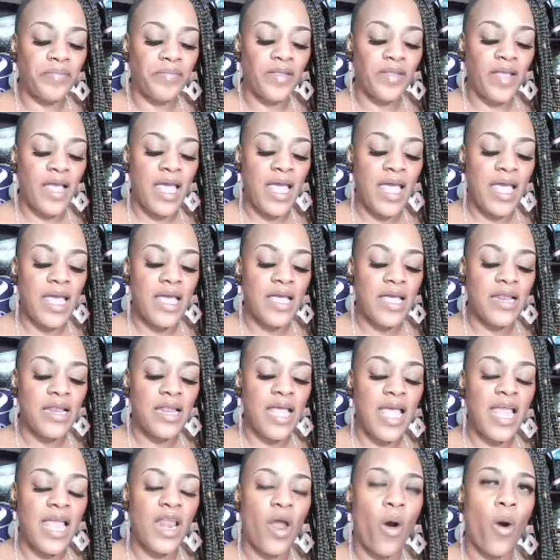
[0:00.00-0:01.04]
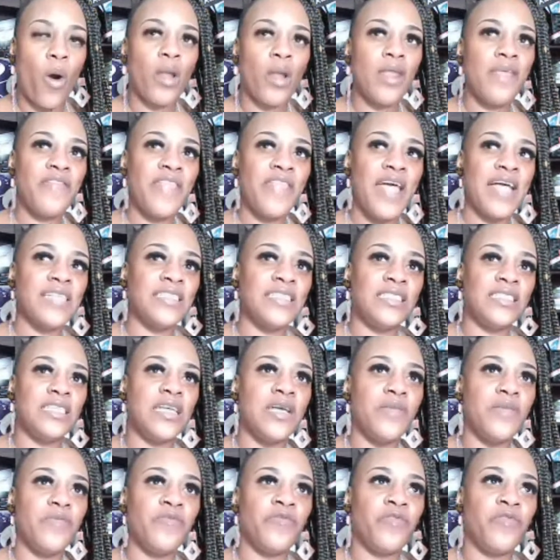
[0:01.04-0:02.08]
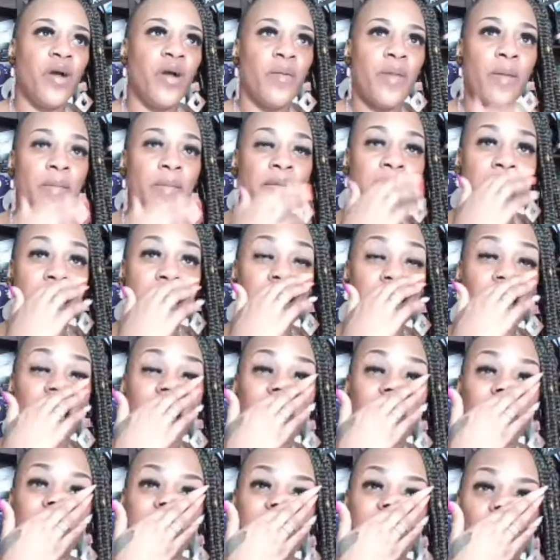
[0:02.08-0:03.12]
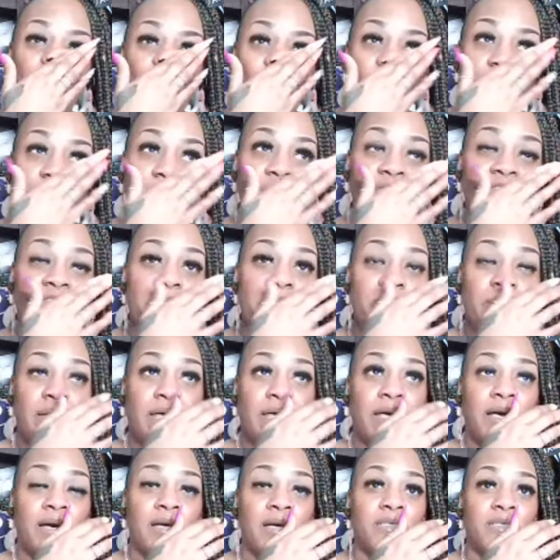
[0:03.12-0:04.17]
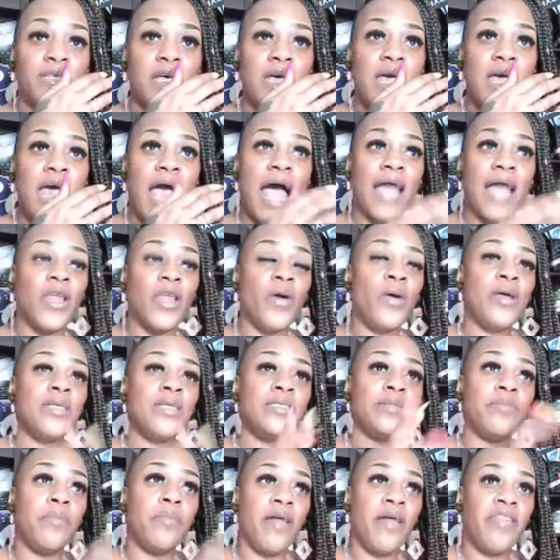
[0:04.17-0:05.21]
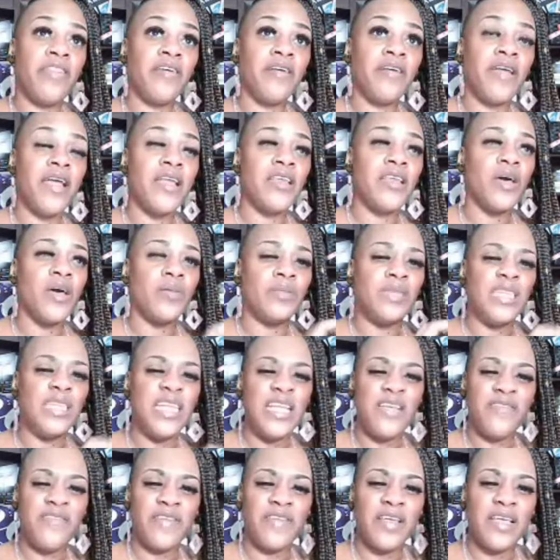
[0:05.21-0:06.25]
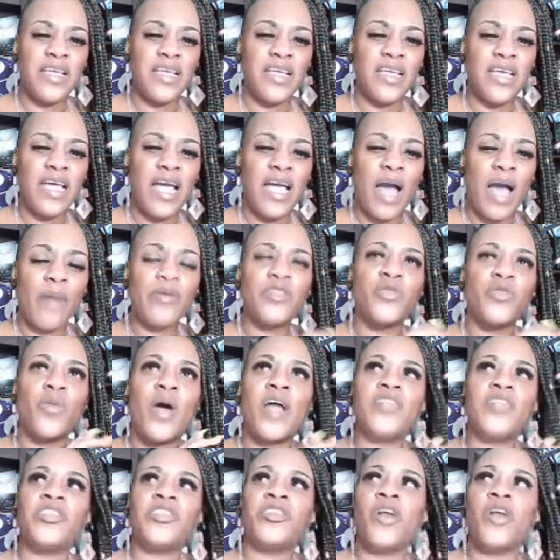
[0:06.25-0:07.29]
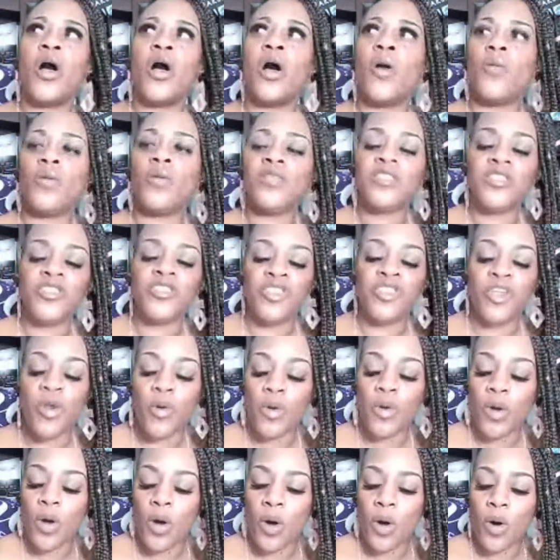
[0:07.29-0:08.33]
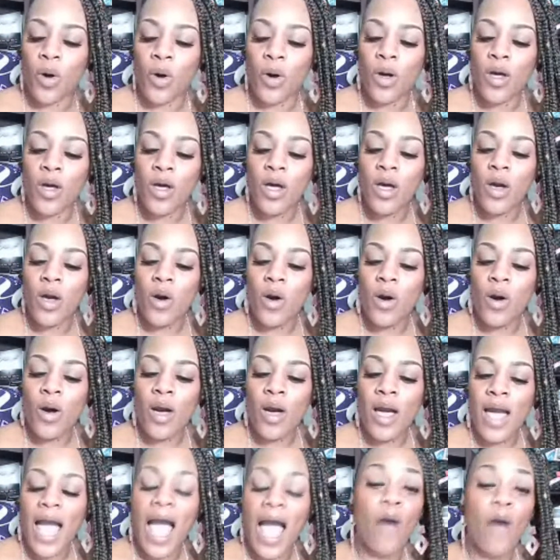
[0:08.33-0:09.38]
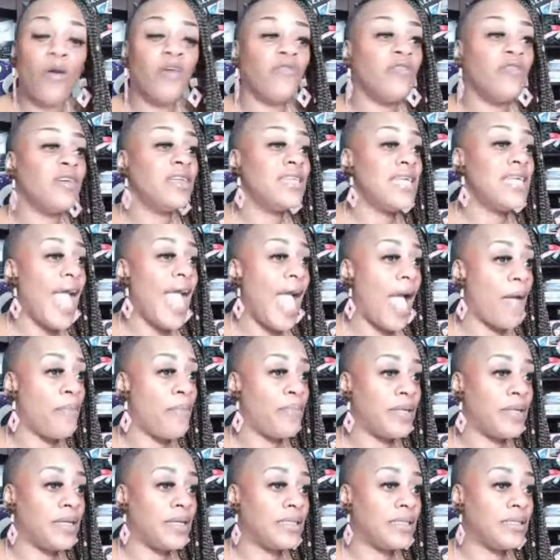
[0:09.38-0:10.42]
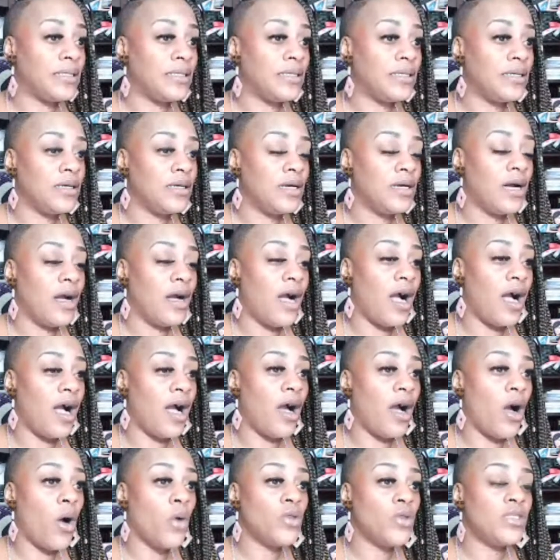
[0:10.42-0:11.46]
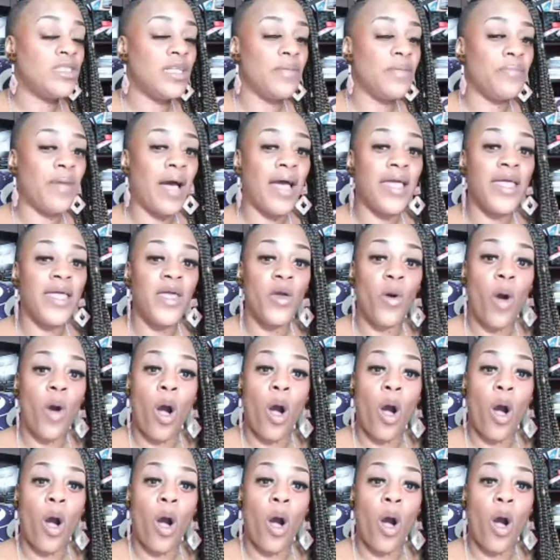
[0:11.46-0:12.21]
And all of that stemmed from, I mean, I ain't gonna say all of it because I know his mother ended up leaving. I was watching what's the show called? How It Really Happened, hosted by Hill